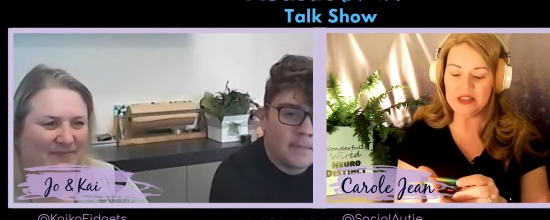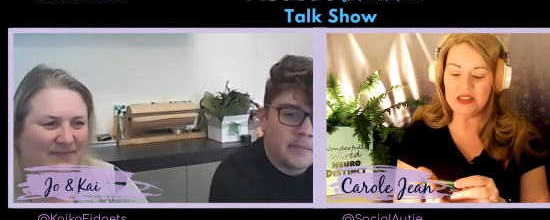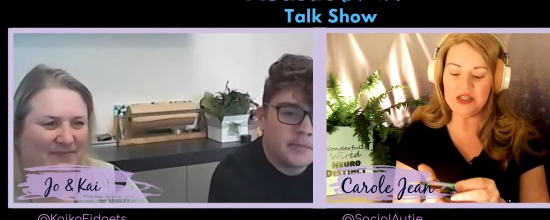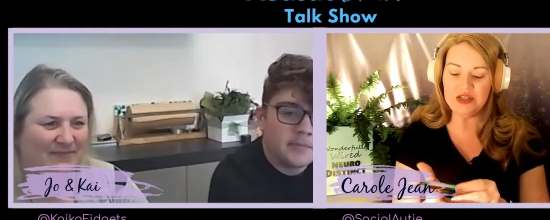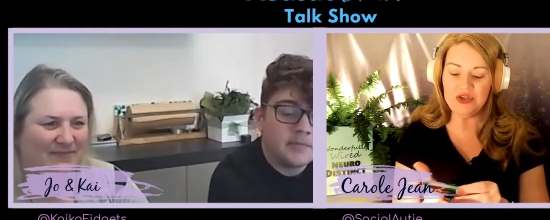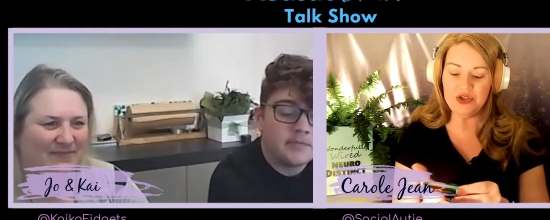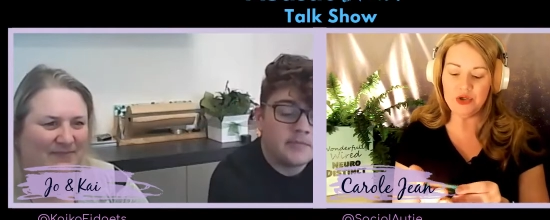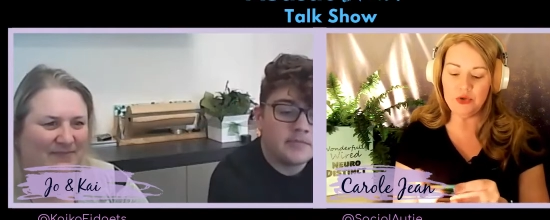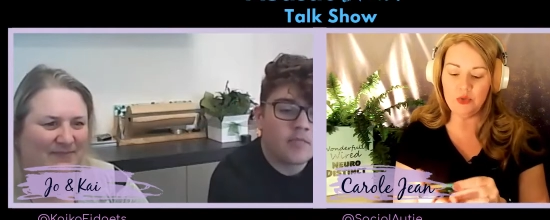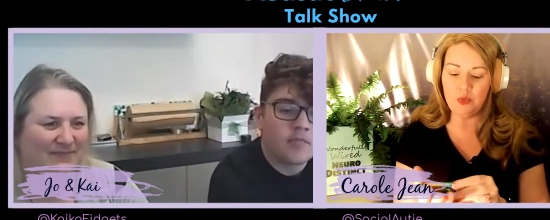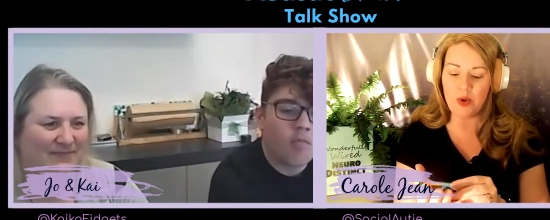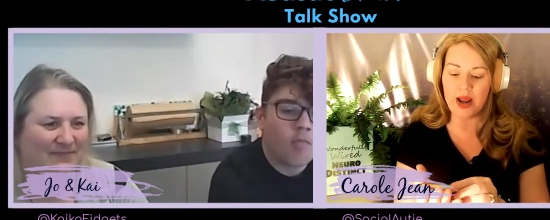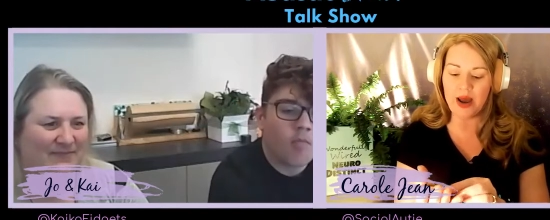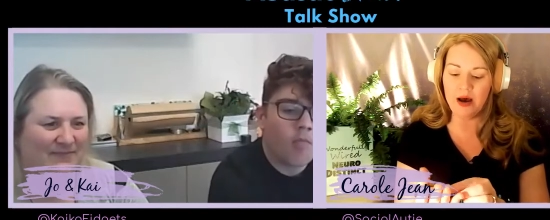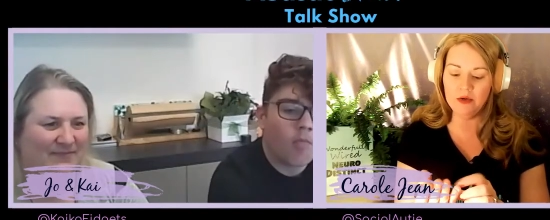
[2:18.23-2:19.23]
Speaker 1: it's these two
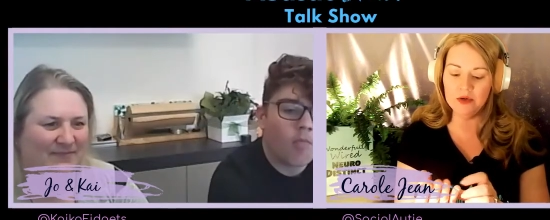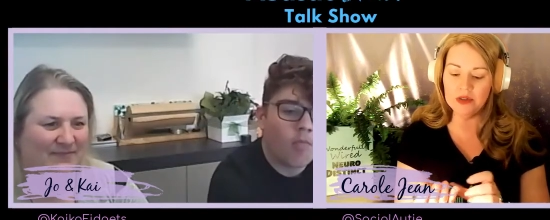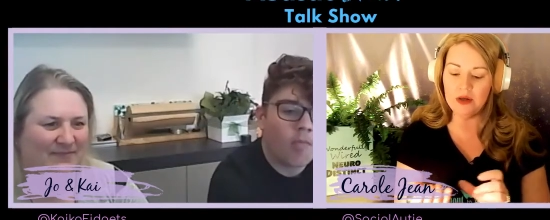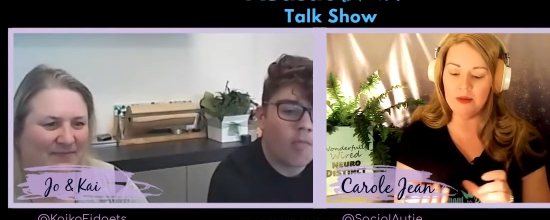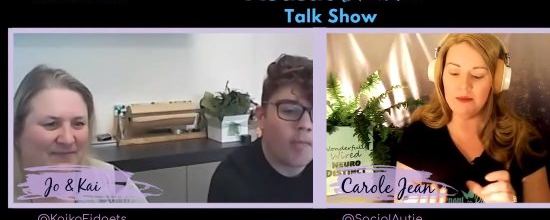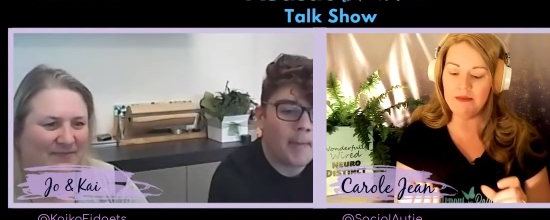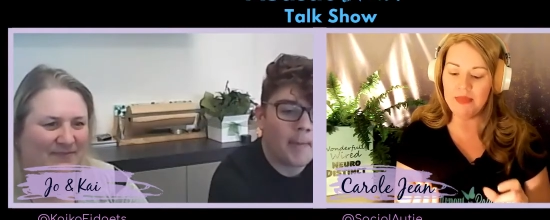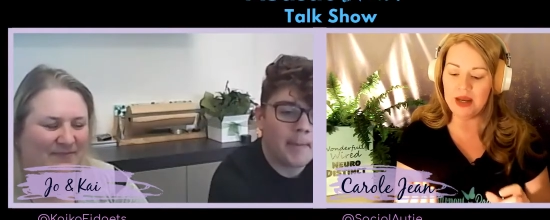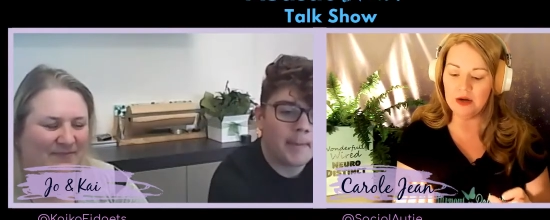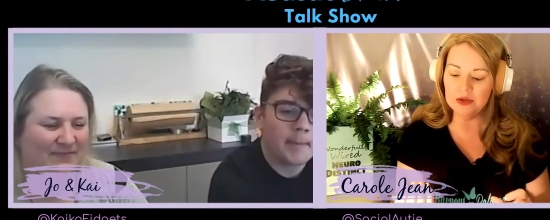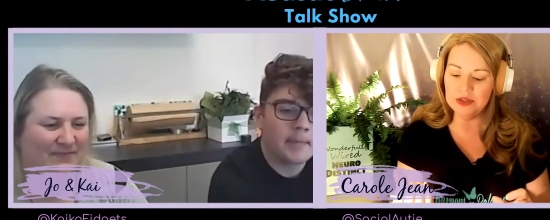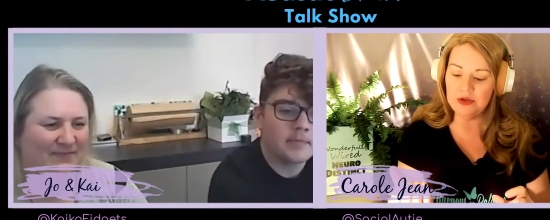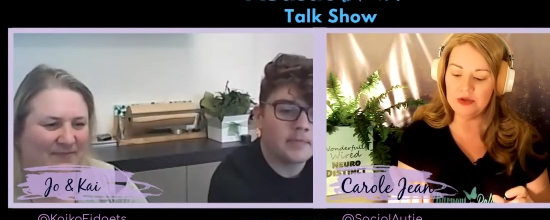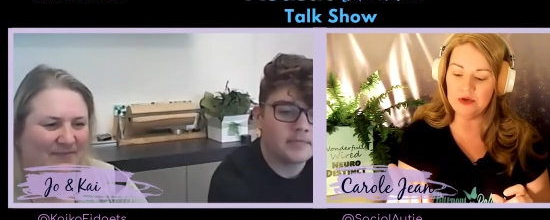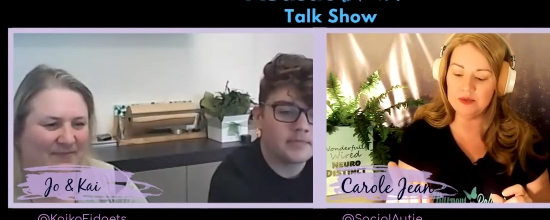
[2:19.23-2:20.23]
round
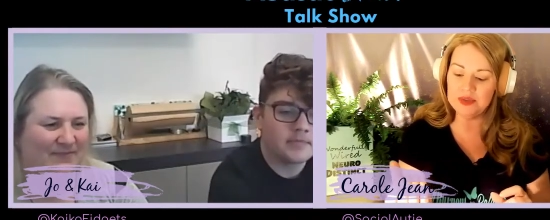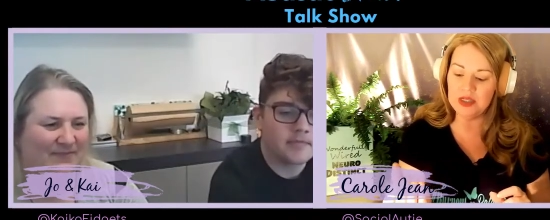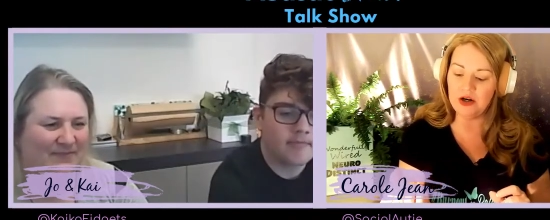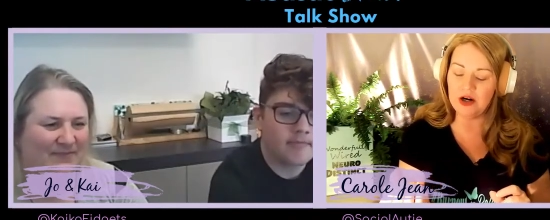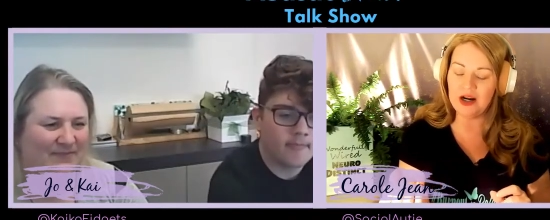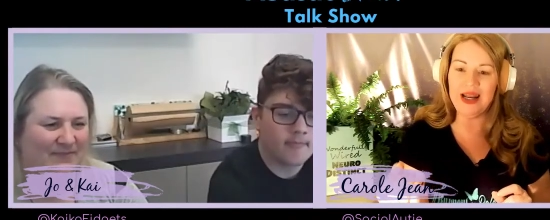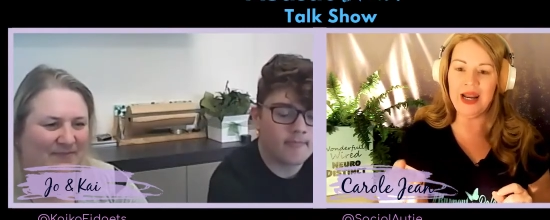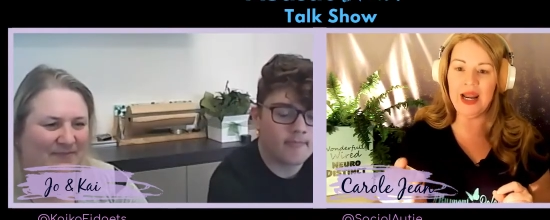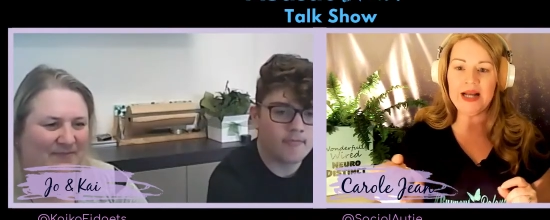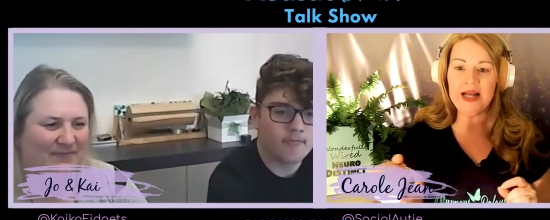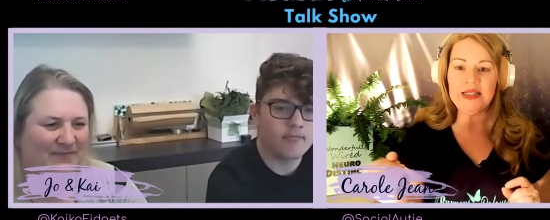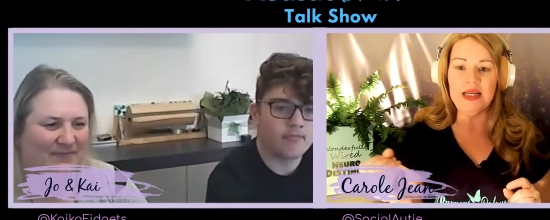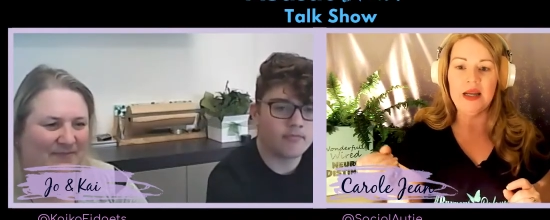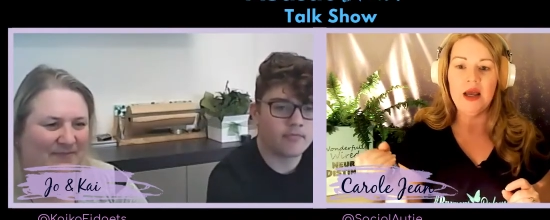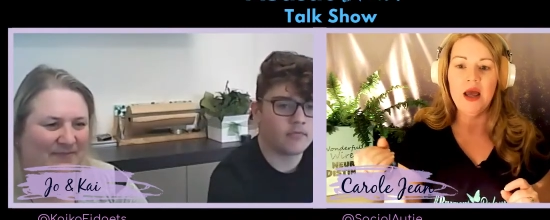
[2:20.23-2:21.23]
metal tubes and they're
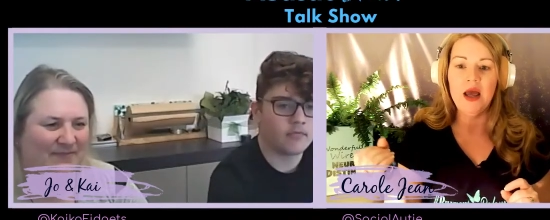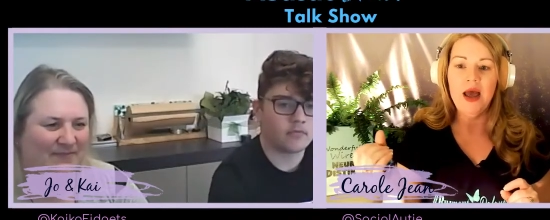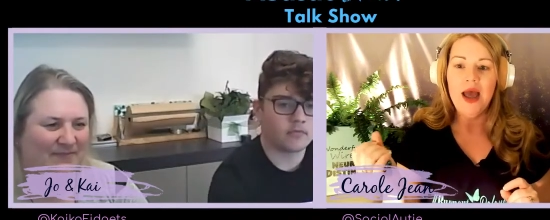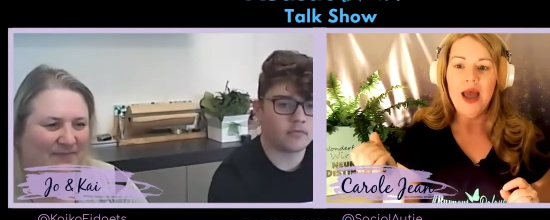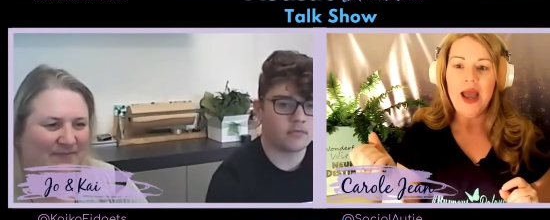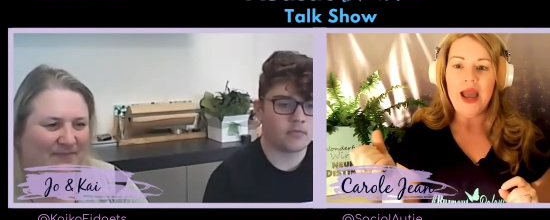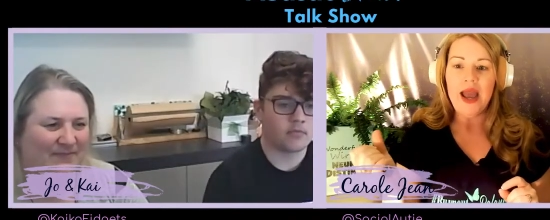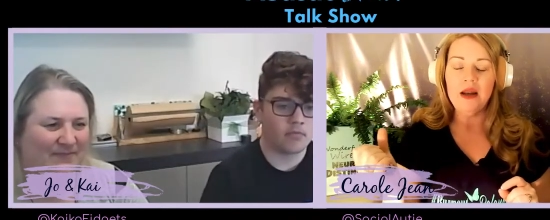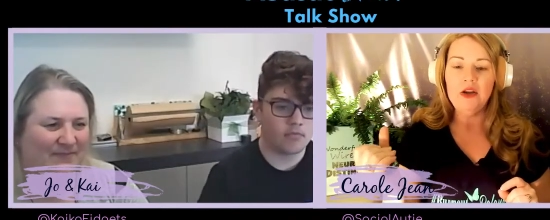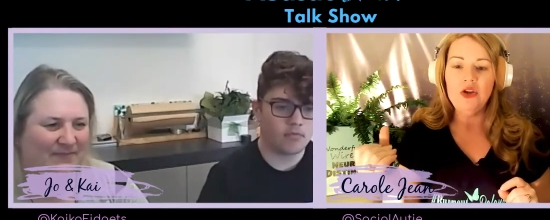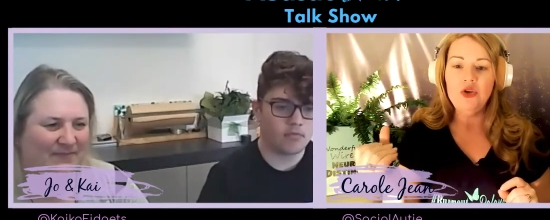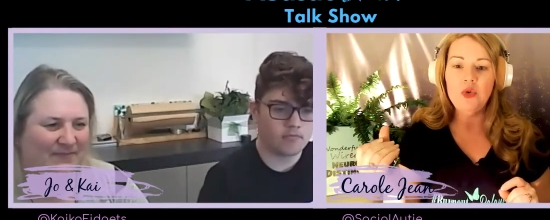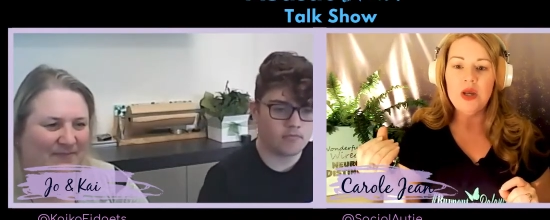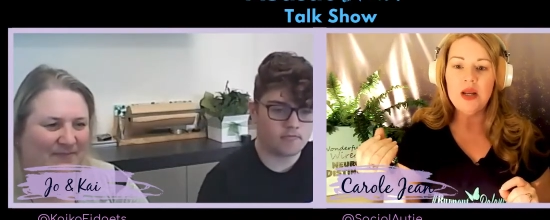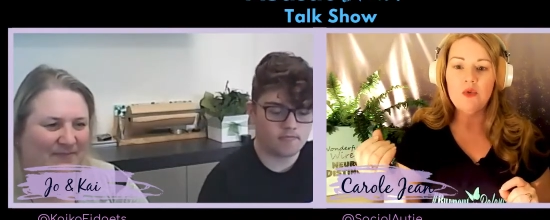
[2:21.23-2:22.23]
connected,
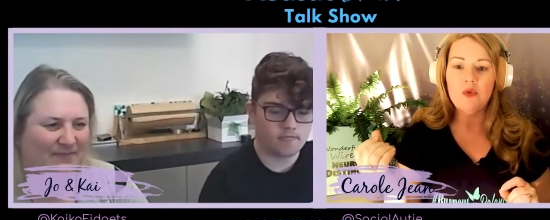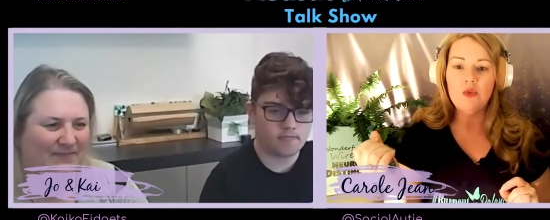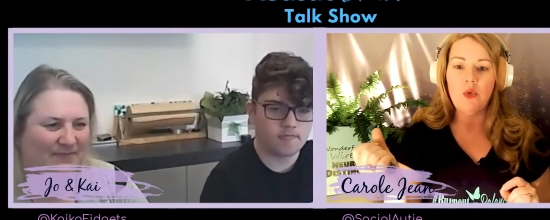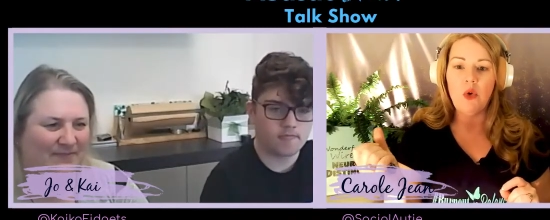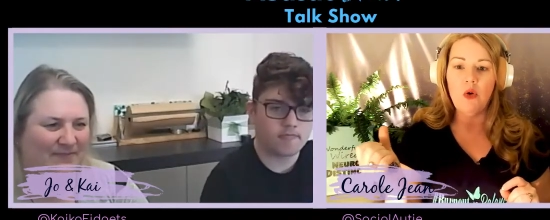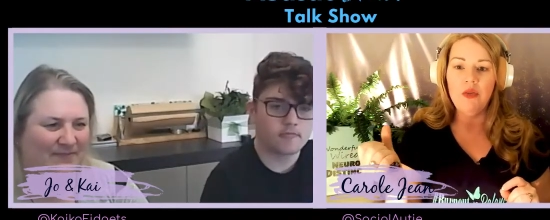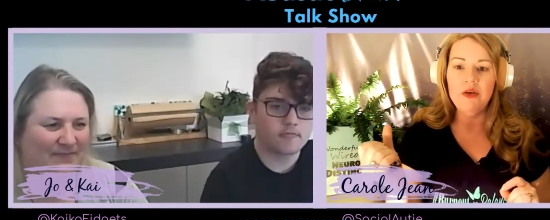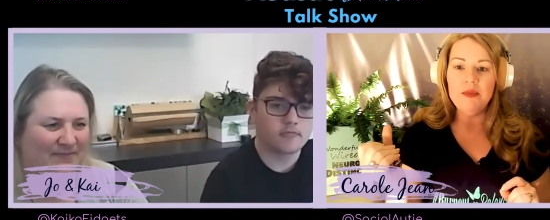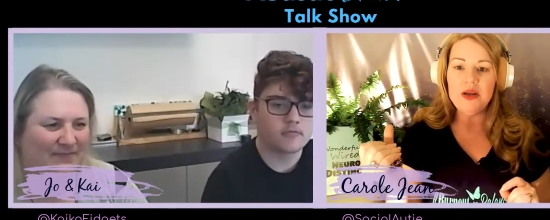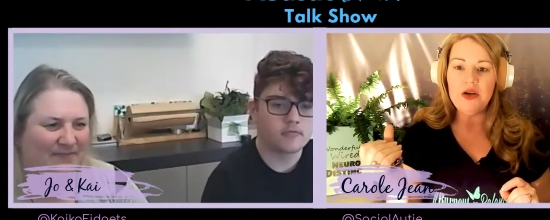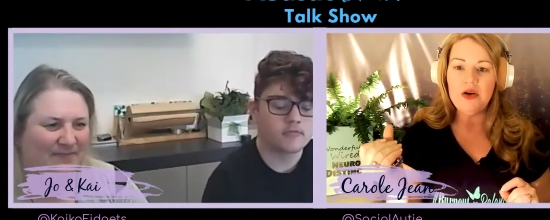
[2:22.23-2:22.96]
and you can roll them